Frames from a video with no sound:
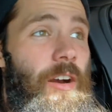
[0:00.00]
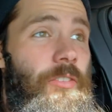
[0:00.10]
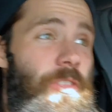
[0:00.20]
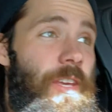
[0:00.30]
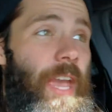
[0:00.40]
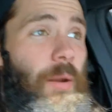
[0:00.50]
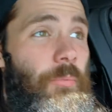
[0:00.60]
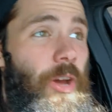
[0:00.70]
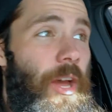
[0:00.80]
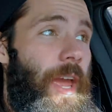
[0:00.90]
of the
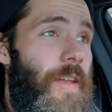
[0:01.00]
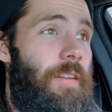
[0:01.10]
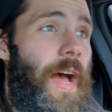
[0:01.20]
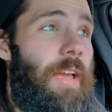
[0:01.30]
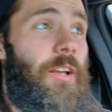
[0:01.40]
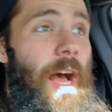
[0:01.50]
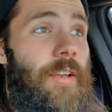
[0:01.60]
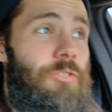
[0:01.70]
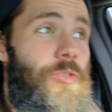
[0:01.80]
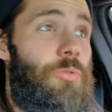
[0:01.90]
camera, and I
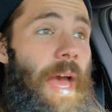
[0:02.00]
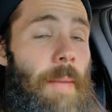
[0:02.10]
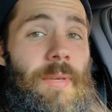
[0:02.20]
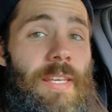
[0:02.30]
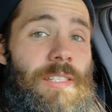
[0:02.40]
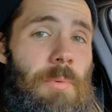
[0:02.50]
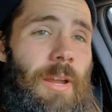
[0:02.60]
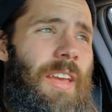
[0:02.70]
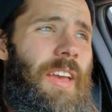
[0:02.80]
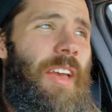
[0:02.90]
got to that piece,
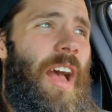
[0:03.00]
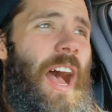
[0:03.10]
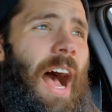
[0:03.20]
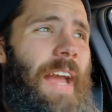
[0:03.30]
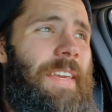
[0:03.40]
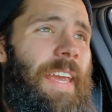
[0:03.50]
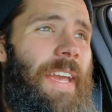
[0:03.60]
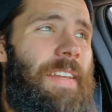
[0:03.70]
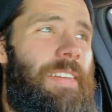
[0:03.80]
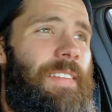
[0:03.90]
but I
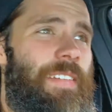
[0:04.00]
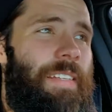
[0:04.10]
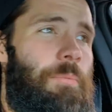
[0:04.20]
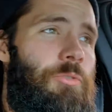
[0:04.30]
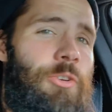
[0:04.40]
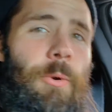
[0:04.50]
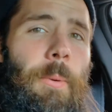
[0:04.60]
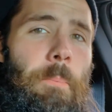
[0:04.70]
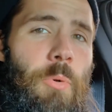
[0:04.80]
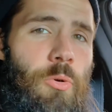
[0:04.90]
can't seem to
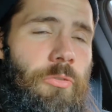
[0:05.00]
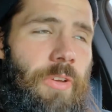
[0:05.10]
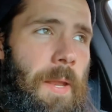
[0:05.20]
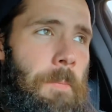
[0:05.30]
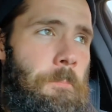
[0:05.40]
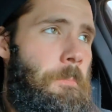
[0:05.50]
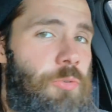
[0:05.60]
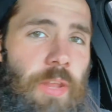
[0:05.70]
remove it through